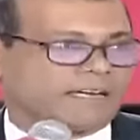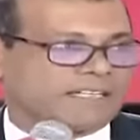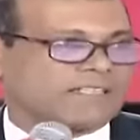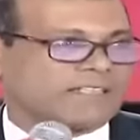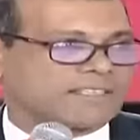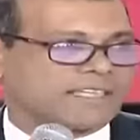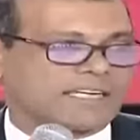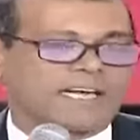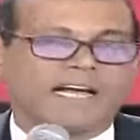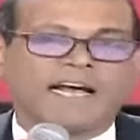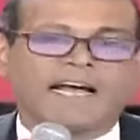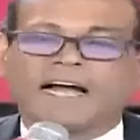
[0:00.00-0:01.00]
unnecessary.
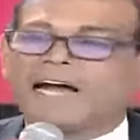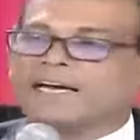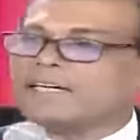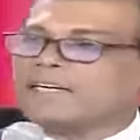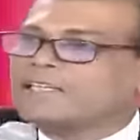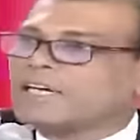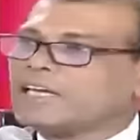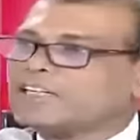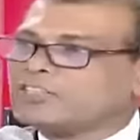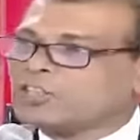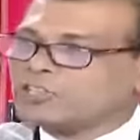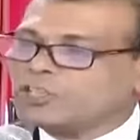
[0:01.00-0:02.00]
And the
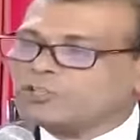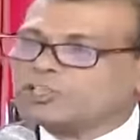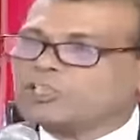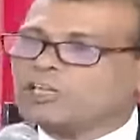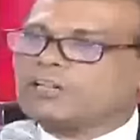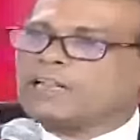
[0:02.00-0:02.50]
institutional